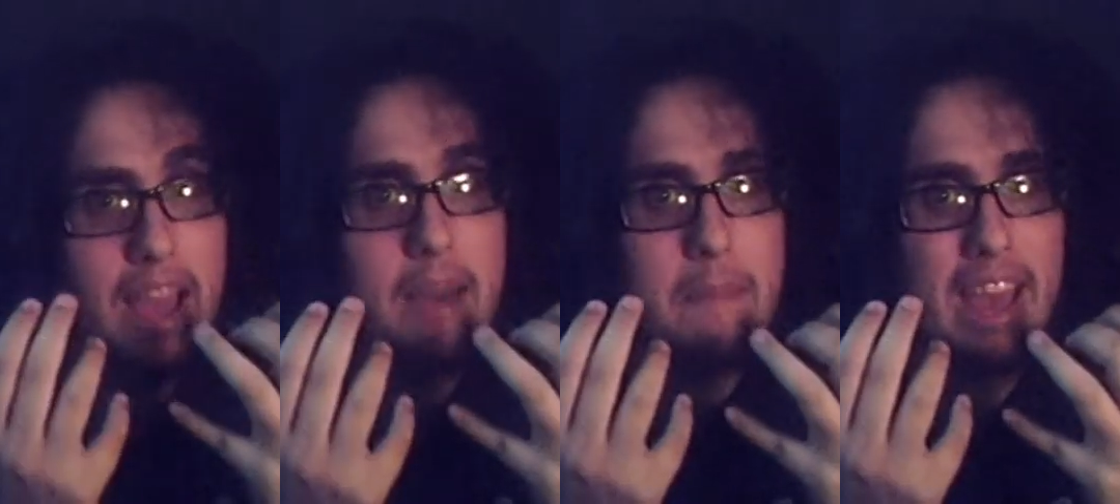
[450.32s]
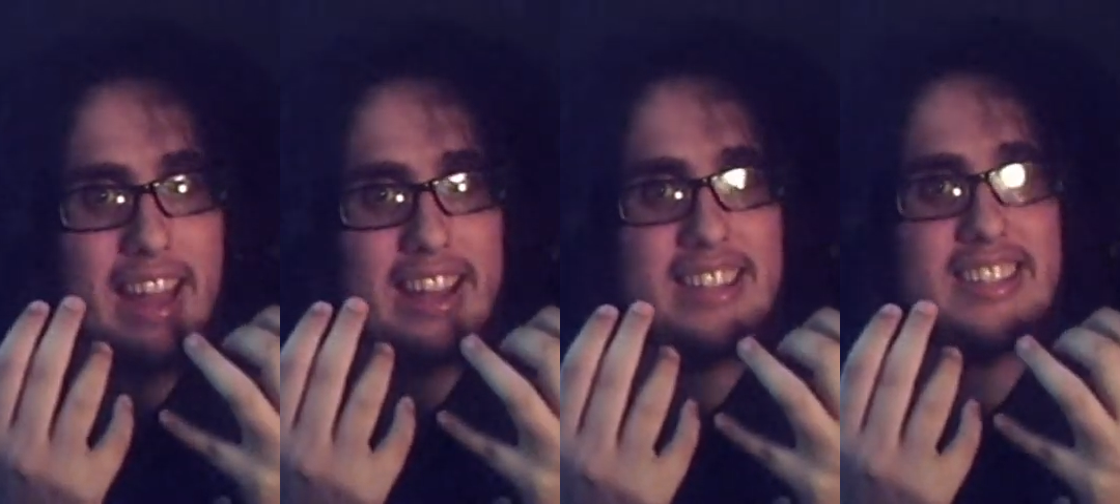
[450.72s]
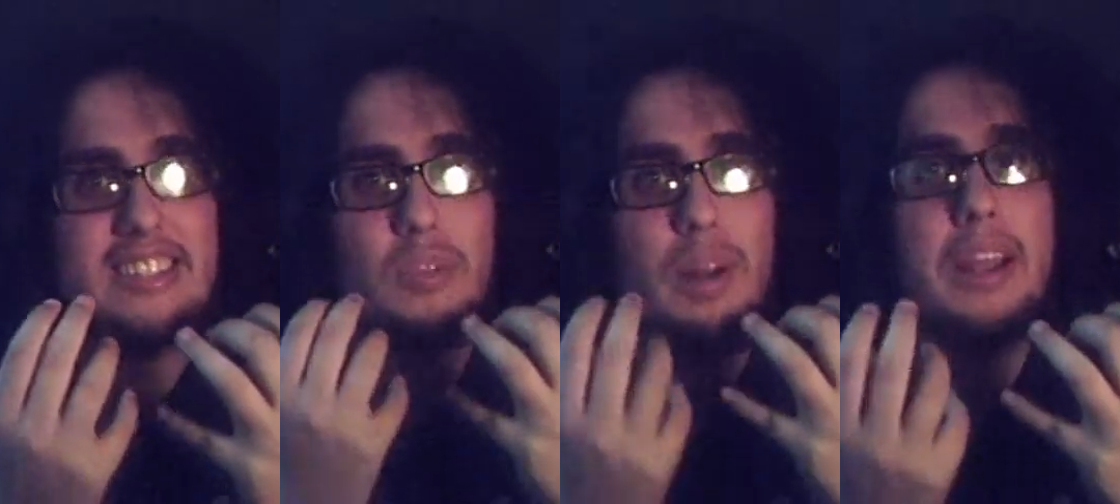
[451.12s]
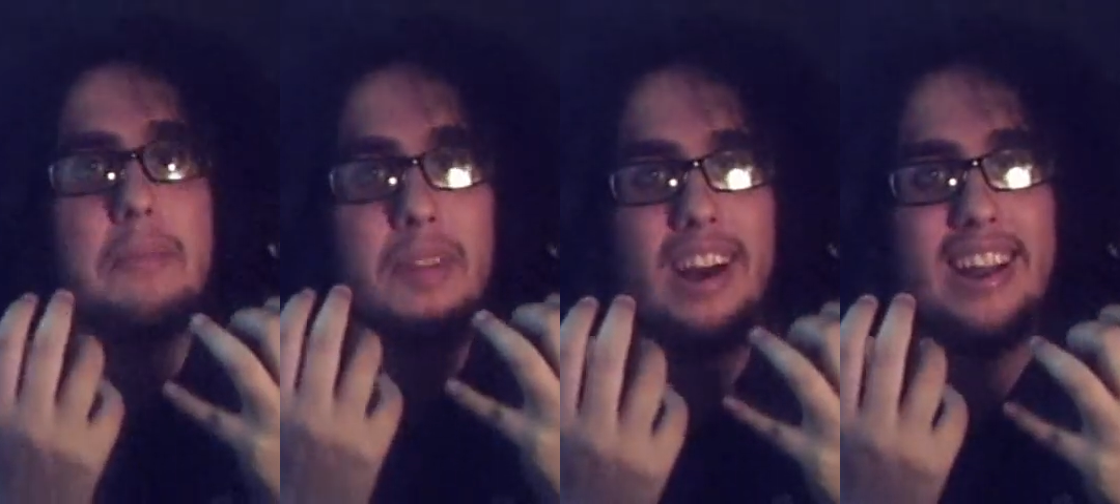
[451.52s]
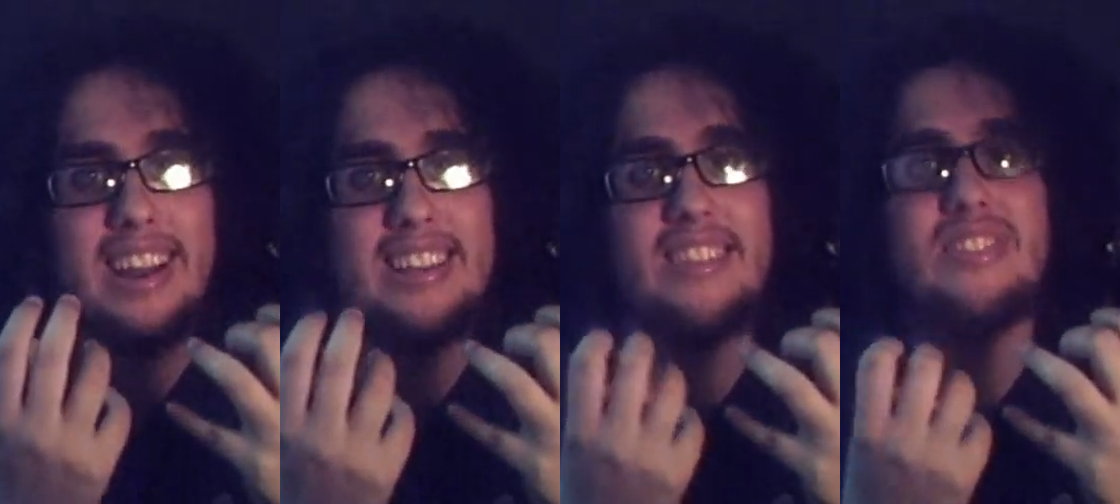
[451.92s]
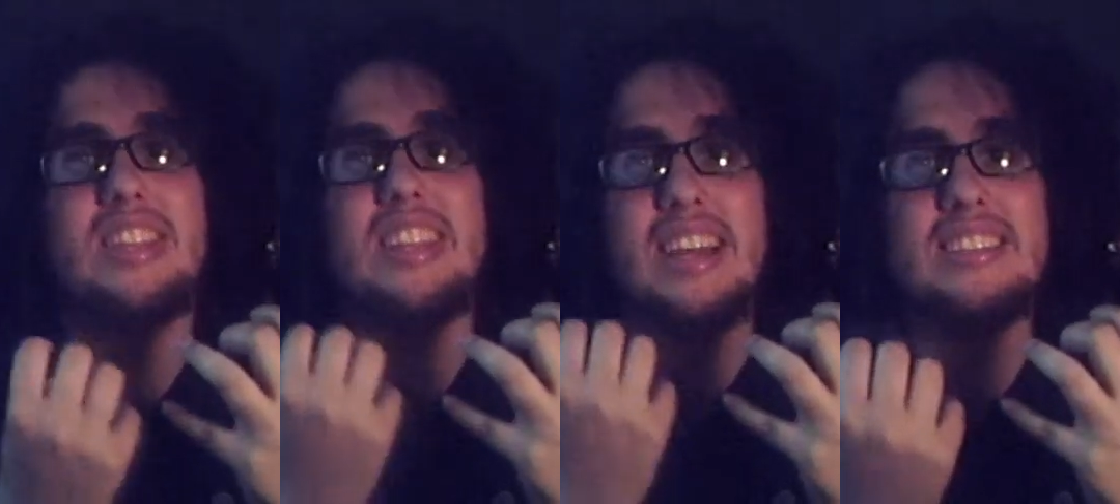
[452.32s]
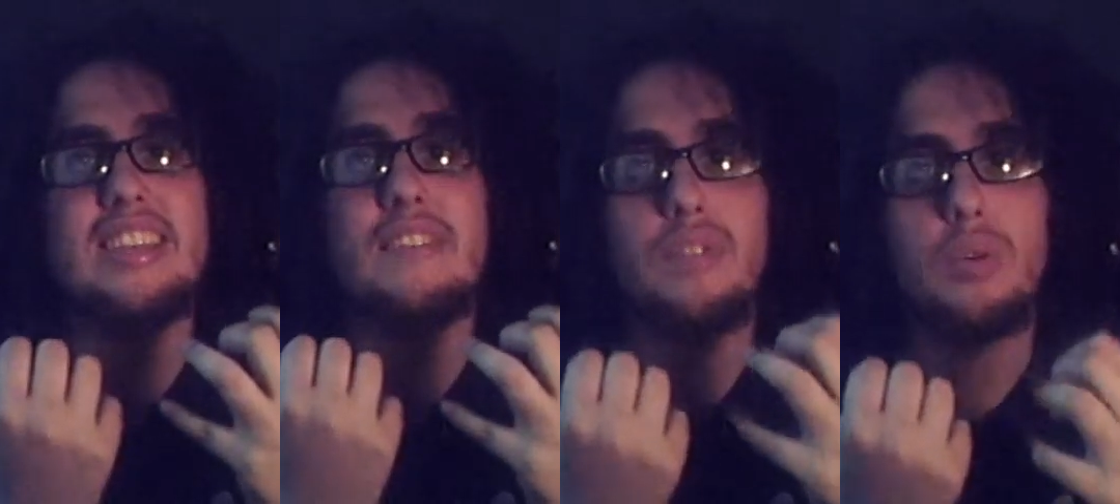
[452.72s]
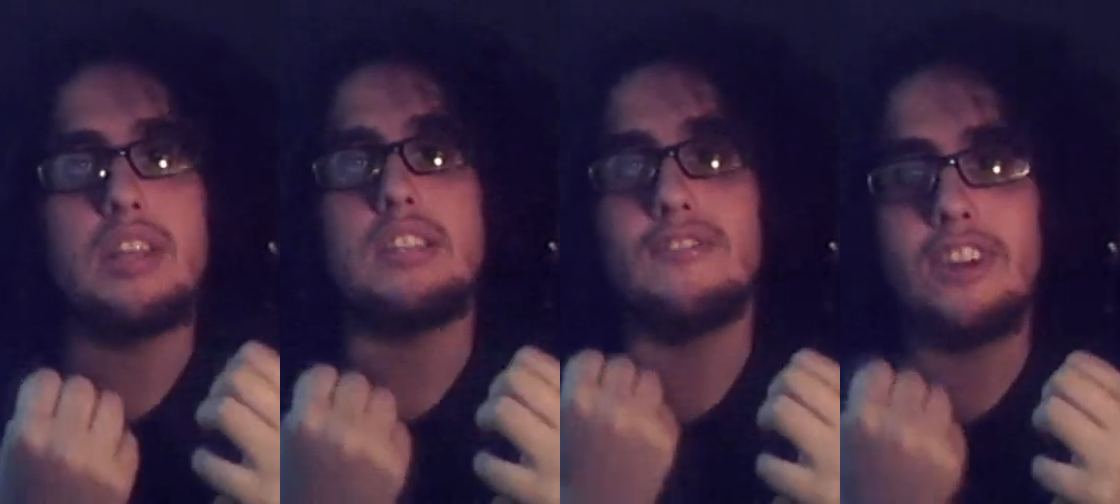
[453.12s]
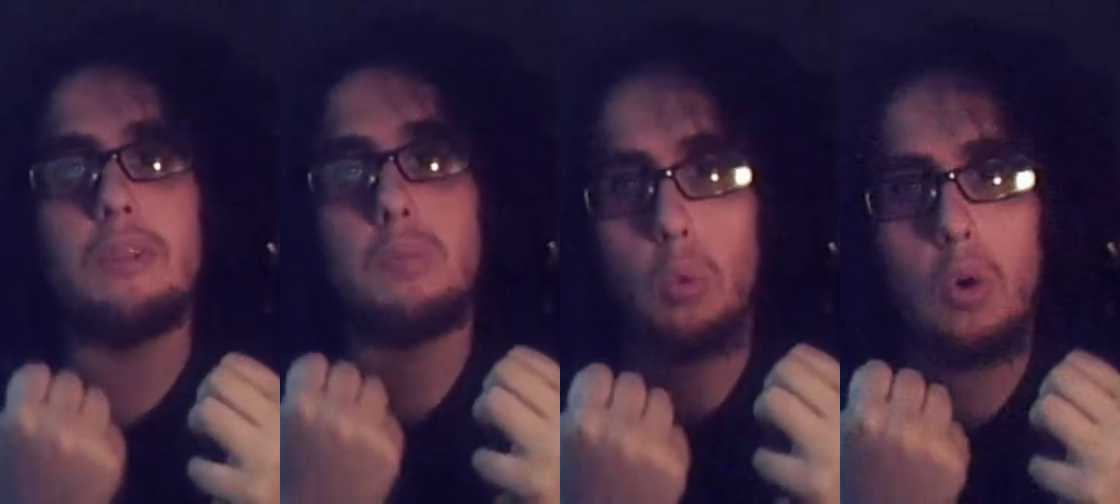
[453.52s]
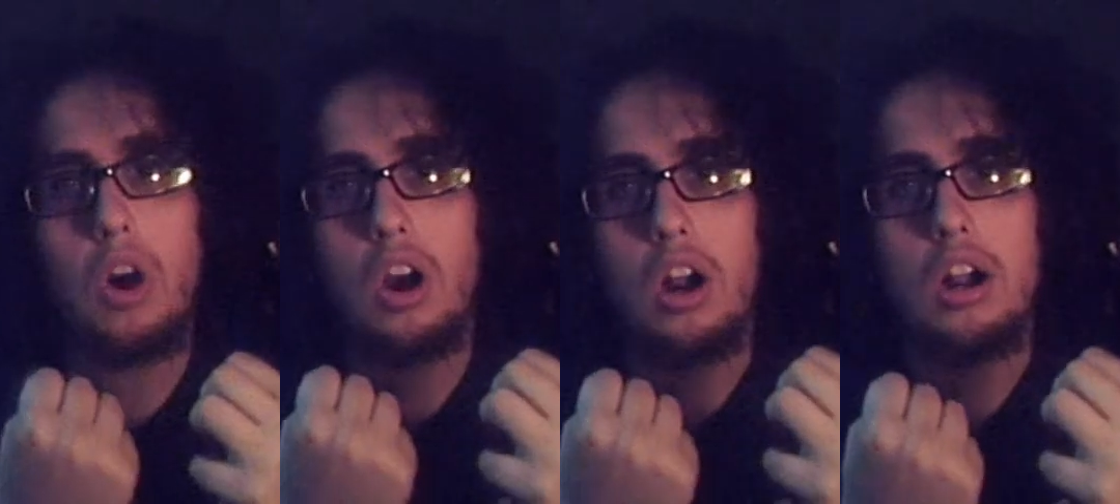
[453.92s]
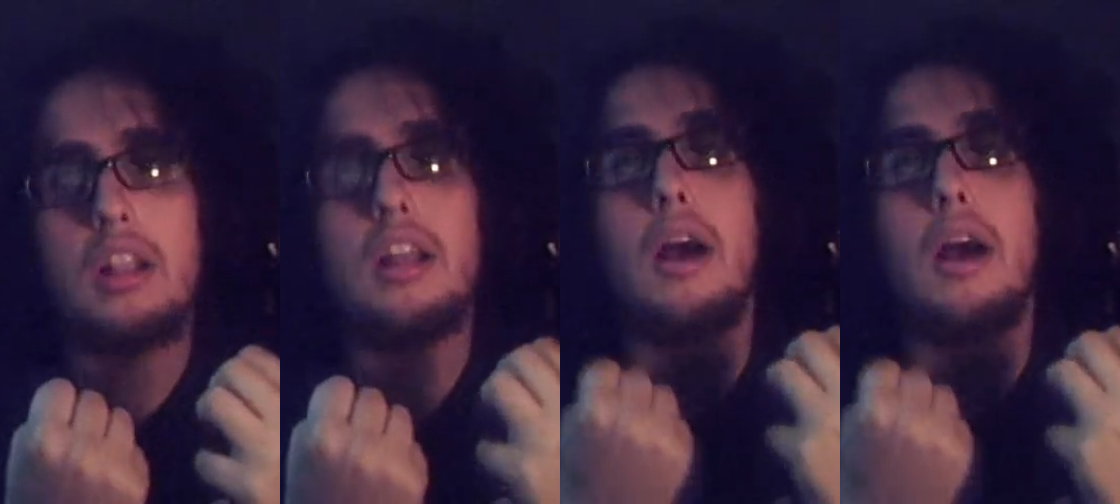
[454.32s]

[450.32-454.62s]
Batman is a direct product of the 1940s film noir